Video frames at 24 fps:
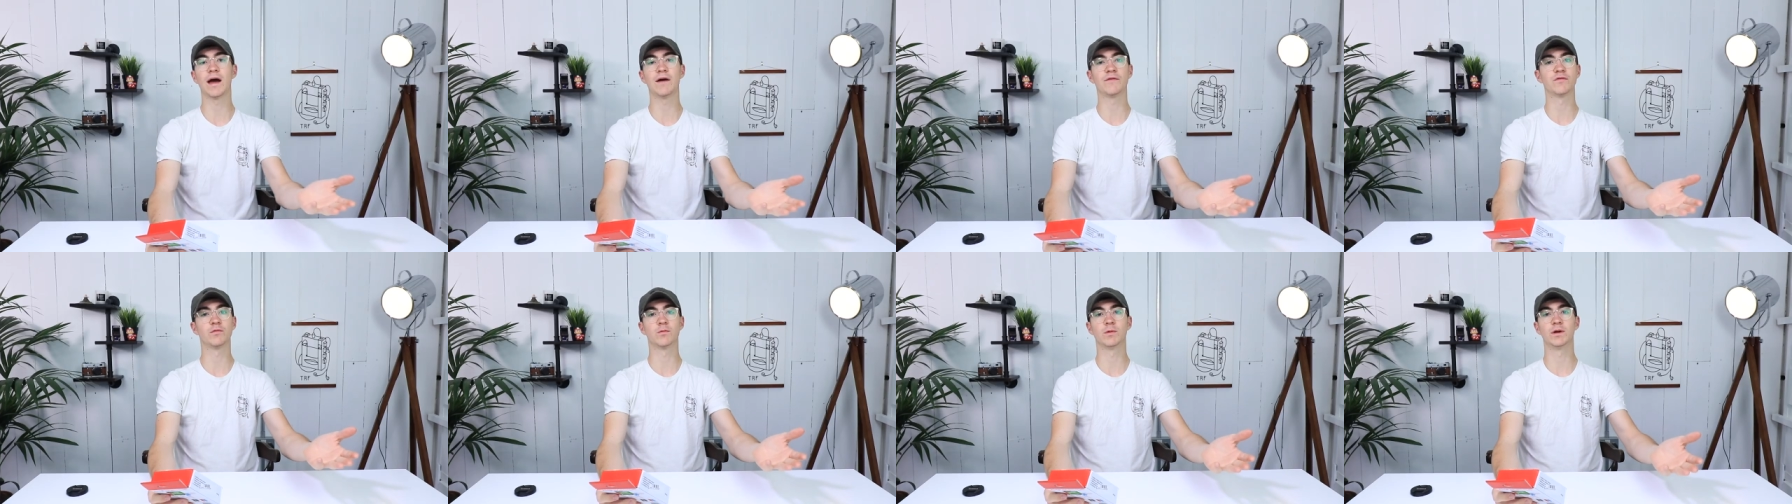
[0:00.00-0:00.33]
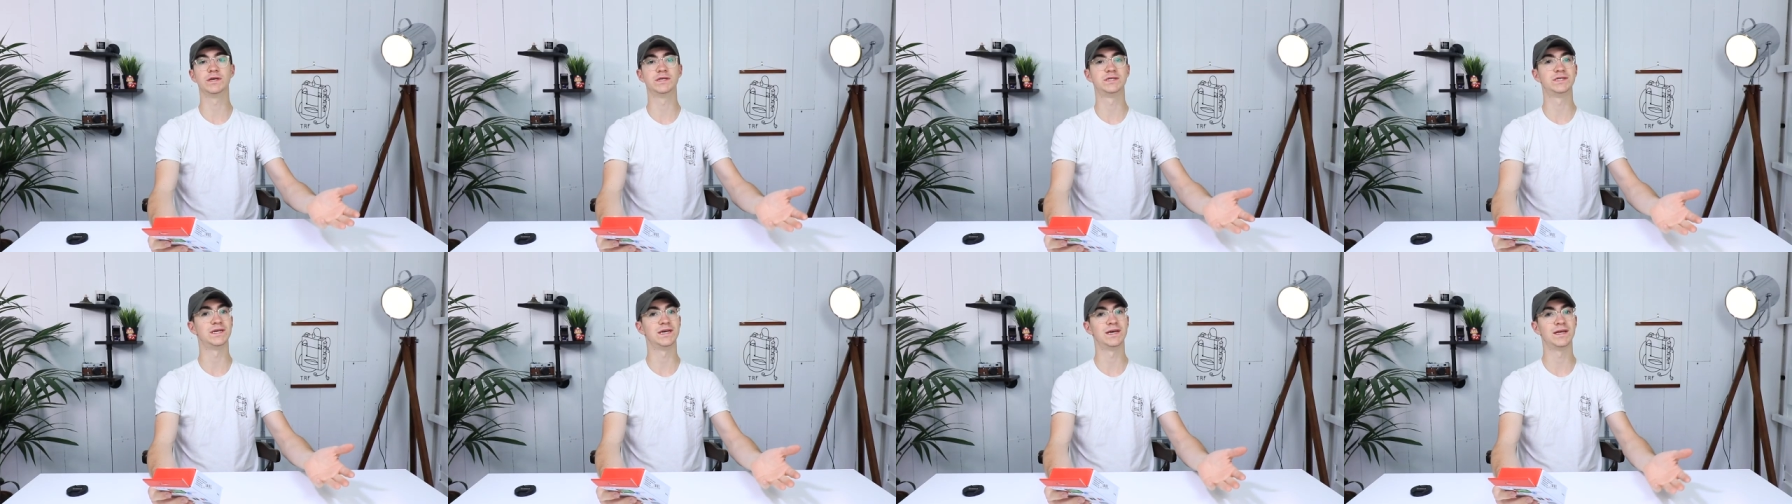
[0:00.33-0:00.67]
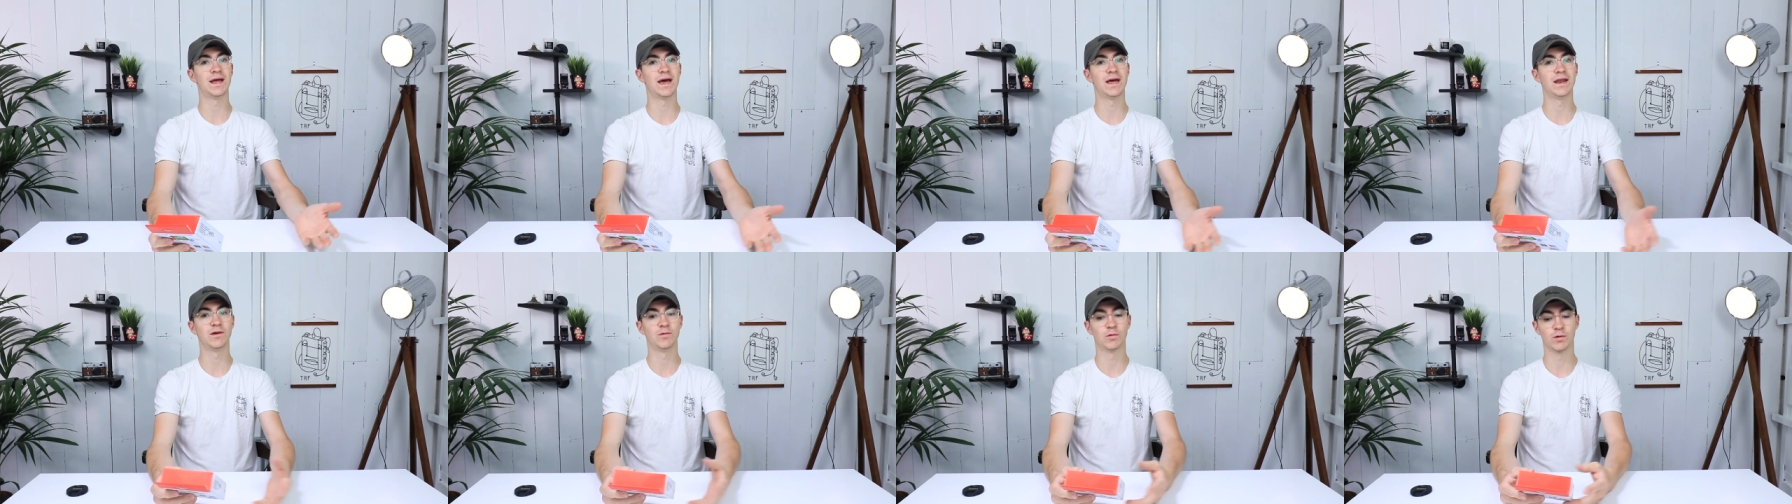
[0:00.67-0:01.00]
haven't really
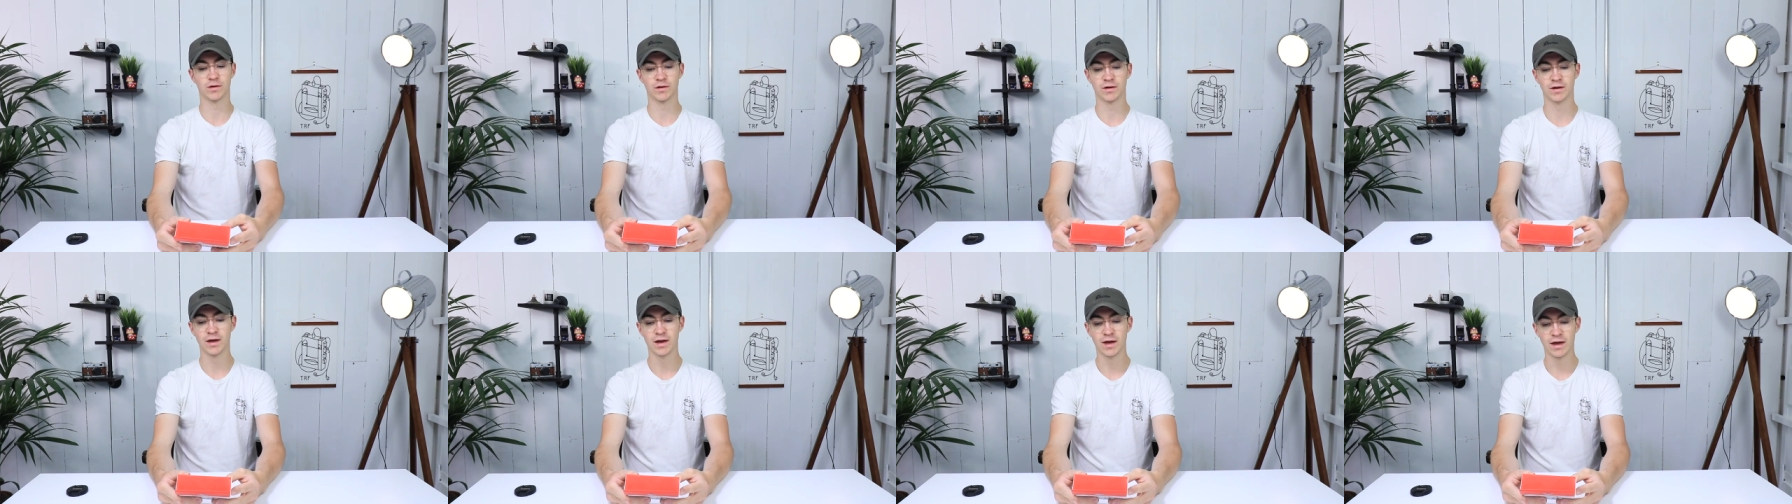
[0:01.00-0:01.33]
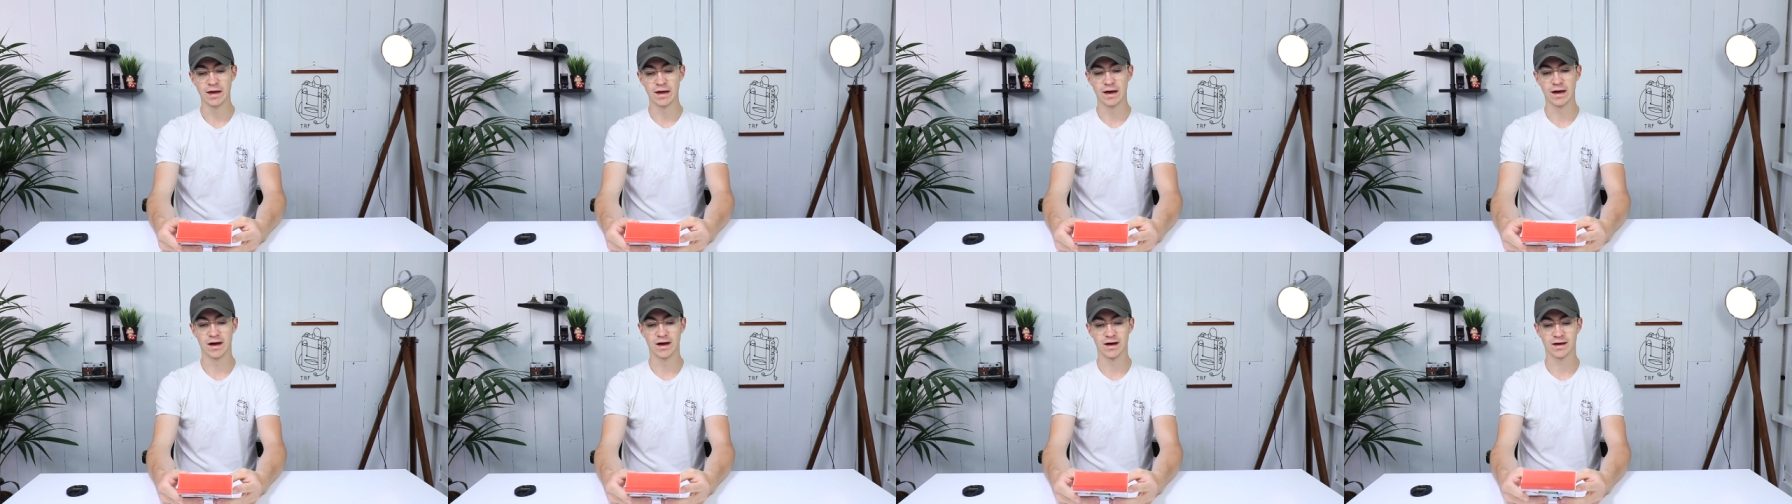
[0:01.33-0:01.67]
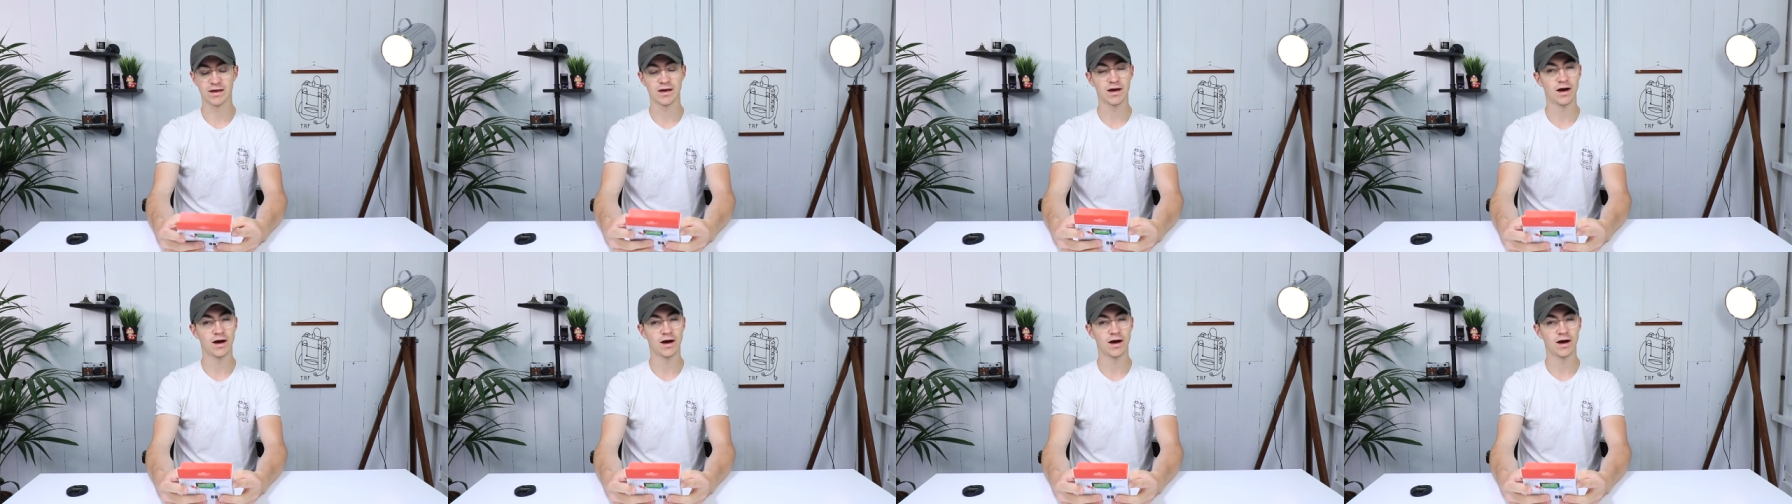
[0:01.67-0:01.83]
seen anyone uh,